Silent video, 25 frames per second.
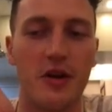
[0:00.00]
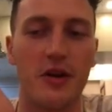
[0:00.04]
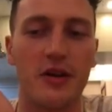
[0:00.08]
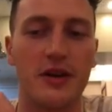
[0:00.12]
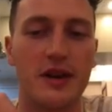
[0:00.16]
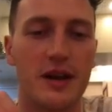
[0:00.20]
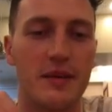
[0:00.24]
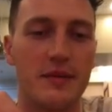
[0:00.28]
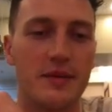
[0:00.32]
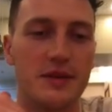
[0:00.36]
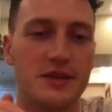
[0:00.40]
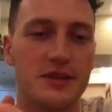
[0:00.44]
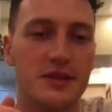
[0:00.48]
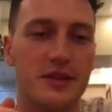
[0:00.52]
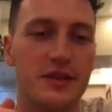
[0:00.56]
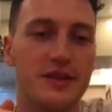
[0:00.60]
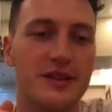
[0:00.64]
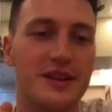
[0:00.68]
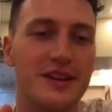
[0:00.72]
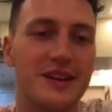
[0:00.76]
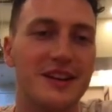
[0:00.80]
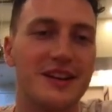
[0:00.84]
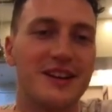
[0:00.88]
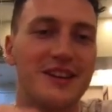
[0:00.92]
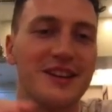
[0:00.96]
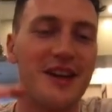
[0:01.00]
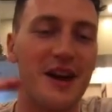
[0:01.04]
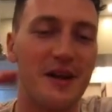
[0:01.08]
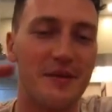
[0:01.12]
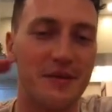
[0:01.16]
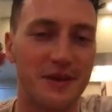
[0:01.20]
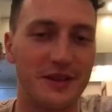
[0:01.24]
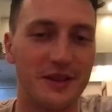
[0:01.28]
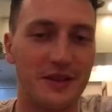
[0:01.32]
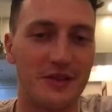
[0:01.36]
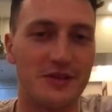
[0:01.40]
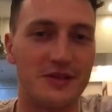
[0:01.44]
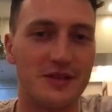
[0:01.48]
on Amazon and
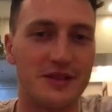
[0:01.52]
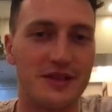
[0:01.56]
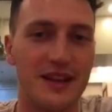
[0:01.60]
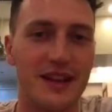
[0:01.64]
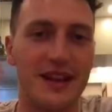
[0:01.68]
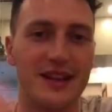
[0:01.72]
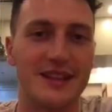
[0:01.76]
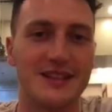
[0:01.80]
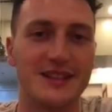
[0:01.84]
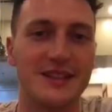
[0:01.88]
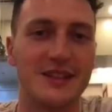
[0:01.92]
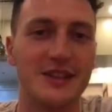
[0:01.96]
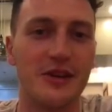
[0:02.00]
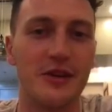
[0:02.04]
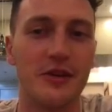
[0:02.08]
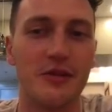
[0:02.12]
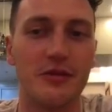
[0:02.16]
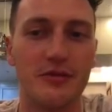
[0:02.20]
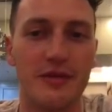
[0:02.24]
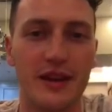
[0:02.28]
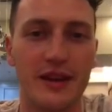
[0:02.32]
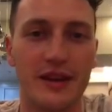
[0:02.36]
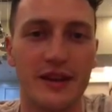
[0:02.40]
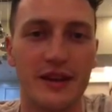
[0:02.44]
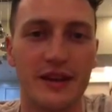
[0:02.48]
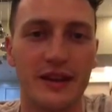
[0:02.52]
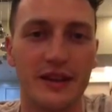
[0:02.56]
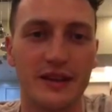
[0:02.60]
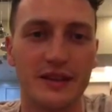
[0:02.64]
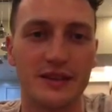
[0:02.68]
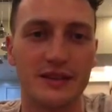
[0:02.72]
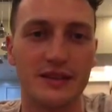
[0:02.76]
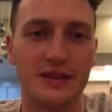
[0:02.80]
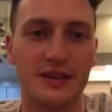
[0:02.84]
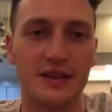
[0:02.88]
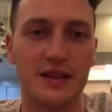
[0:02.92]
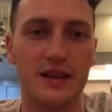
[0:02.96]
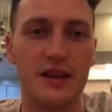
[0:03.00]
climbing those SEO
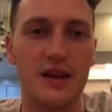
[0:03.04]
rankings.